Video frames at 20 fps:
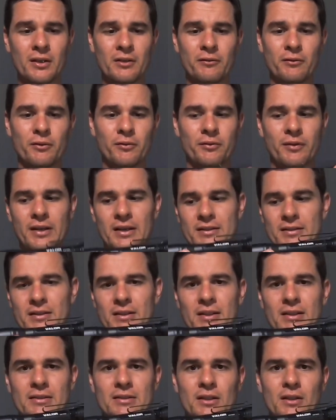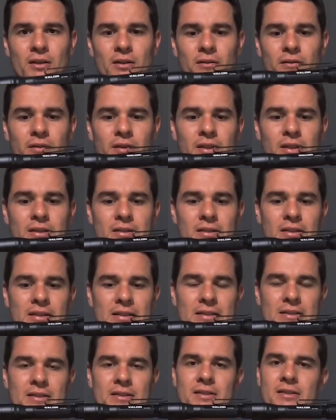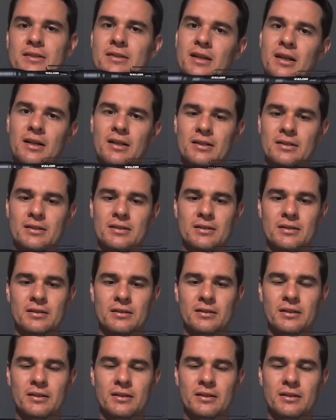for flashlight of this size.